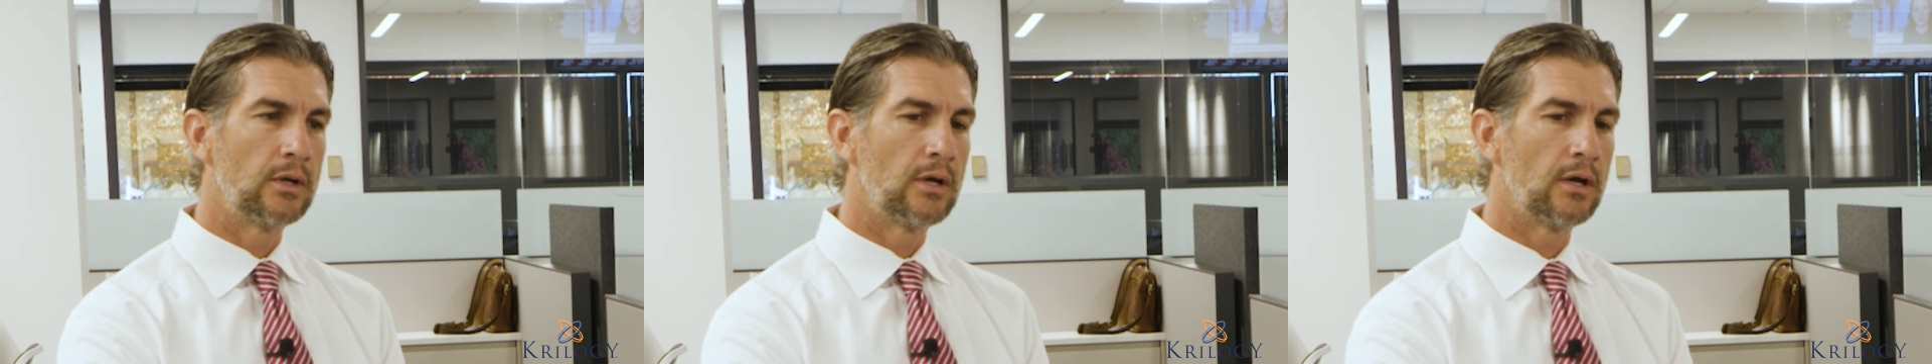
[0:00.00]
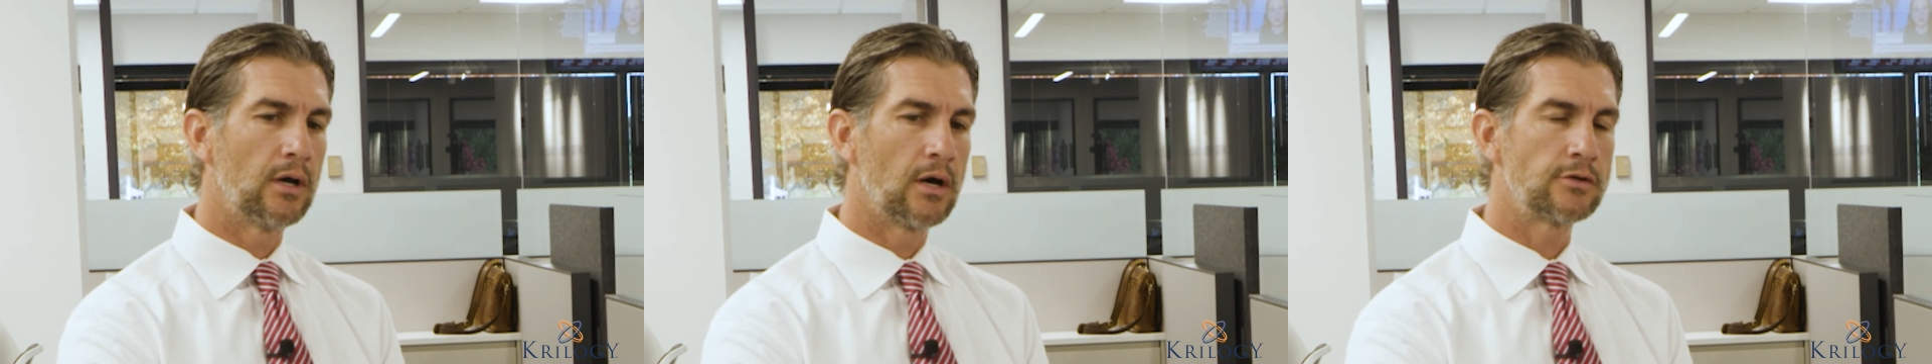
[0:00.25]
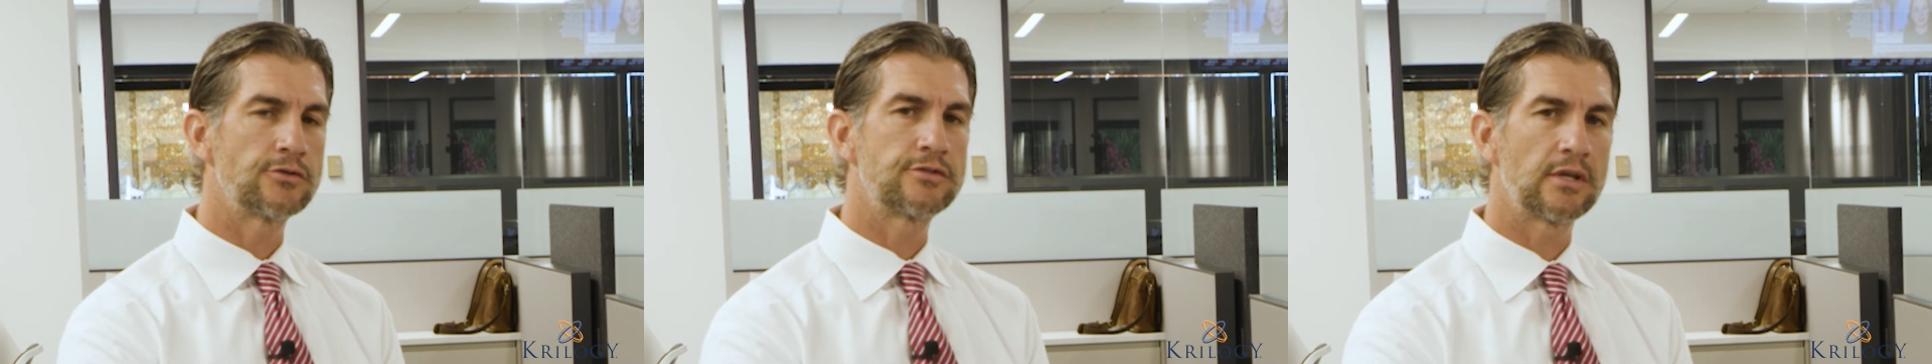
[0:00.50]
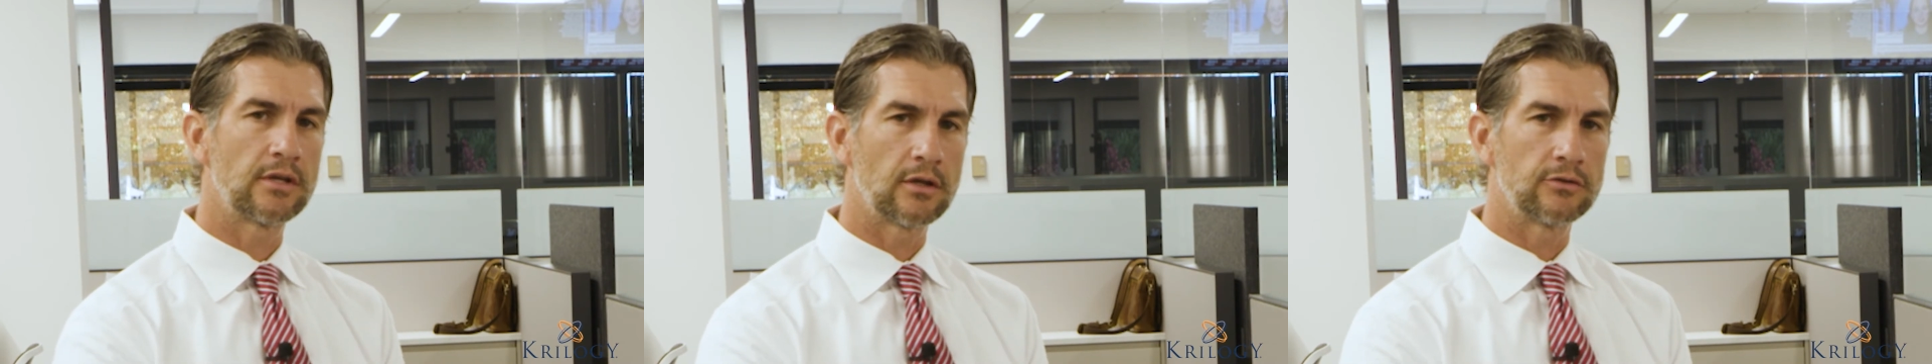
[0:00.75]

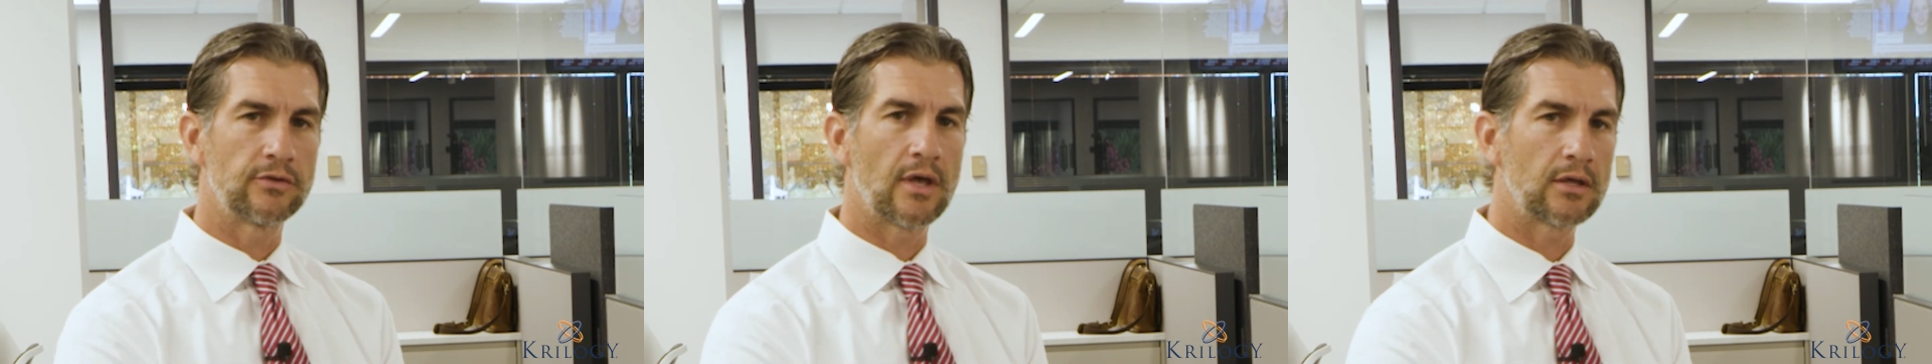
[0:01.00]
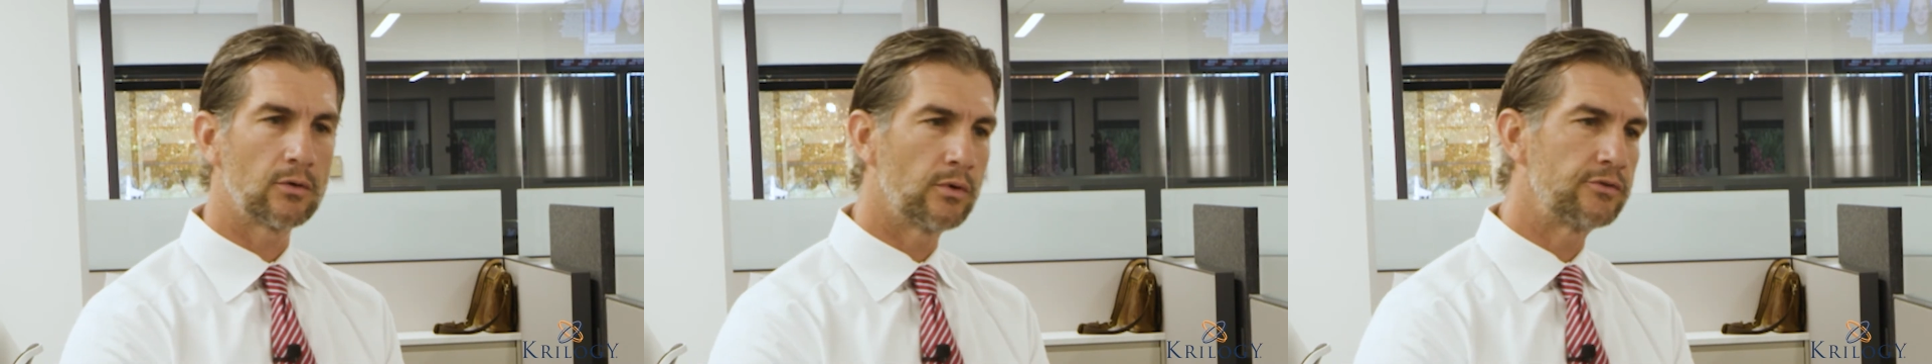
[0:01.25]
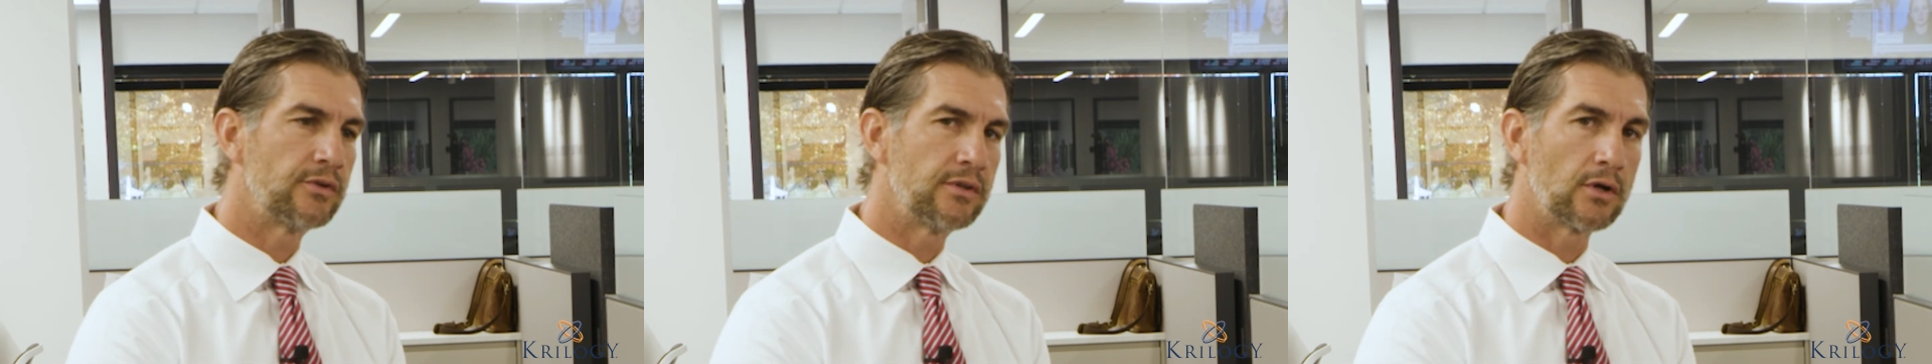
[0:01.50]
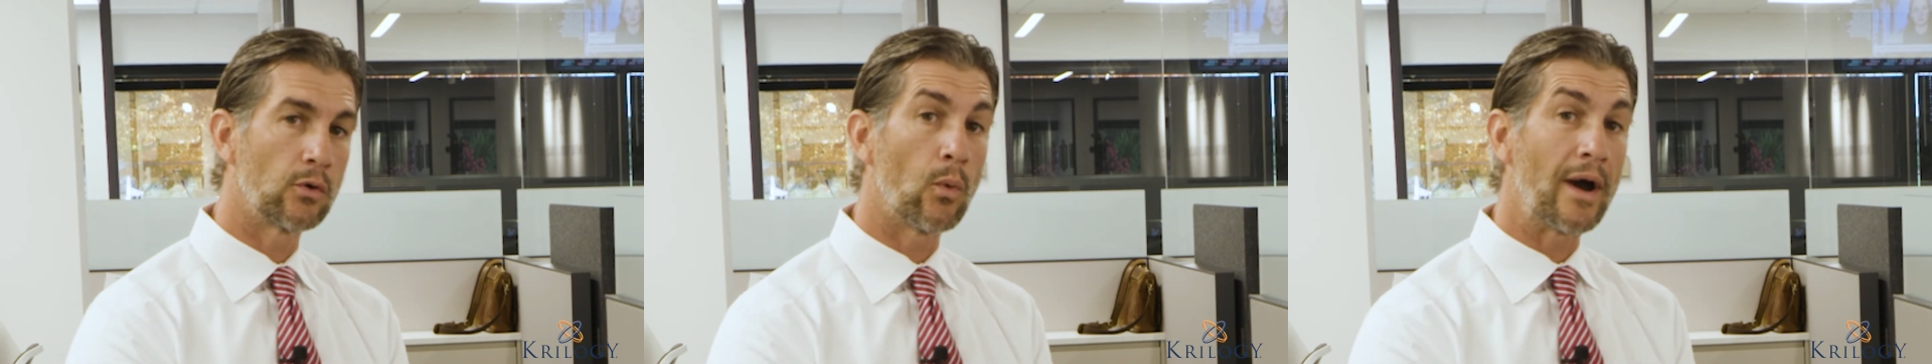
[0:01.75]
understanding exactly what's in
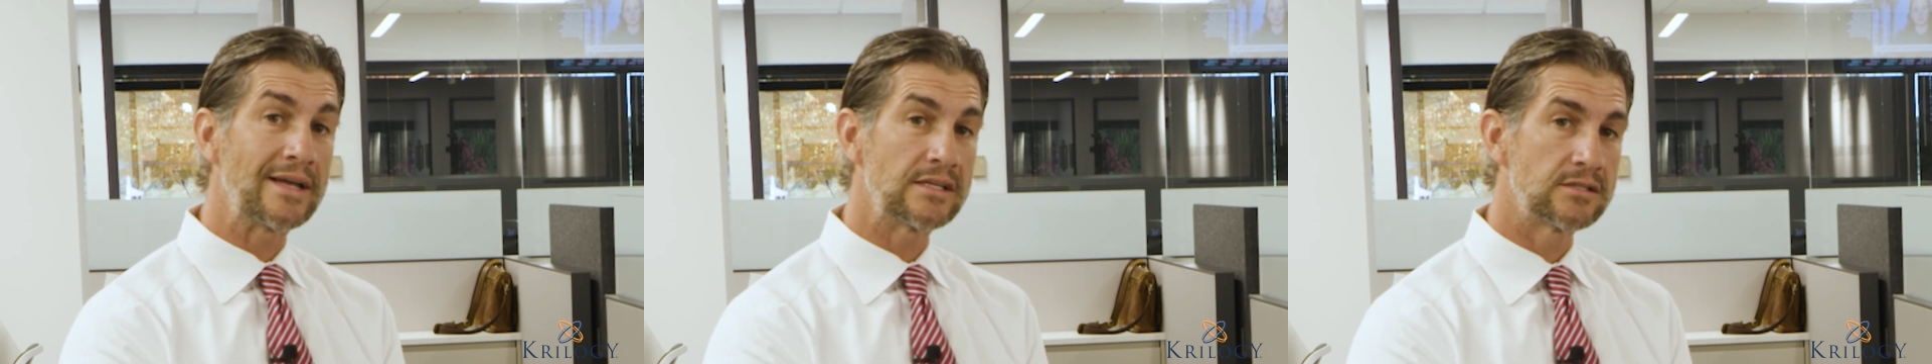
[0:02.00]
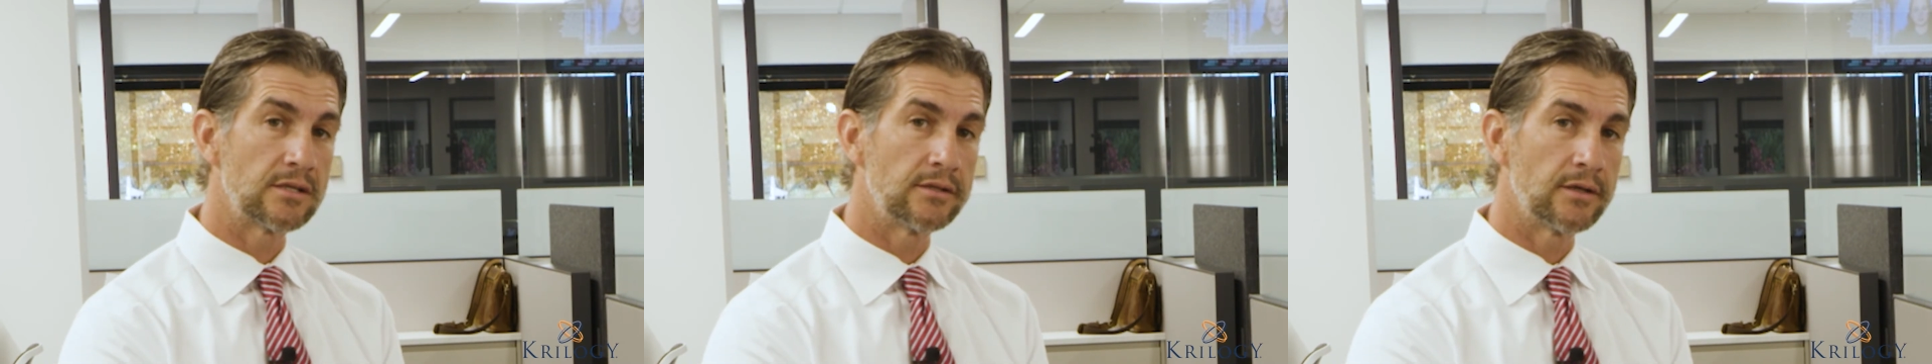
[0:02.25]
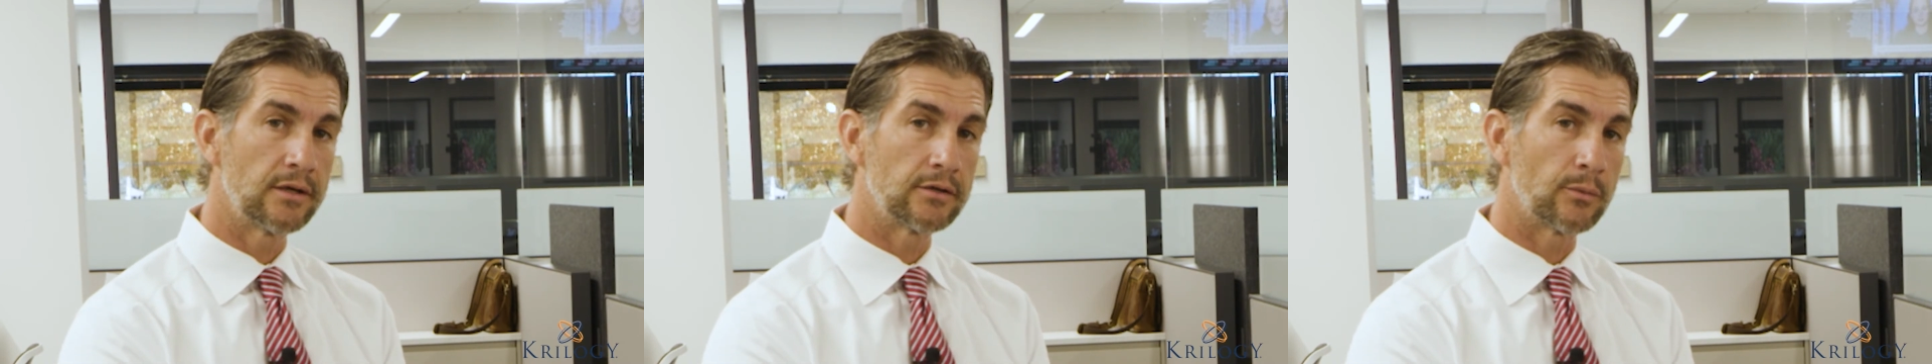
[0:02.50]
there, why it's in there,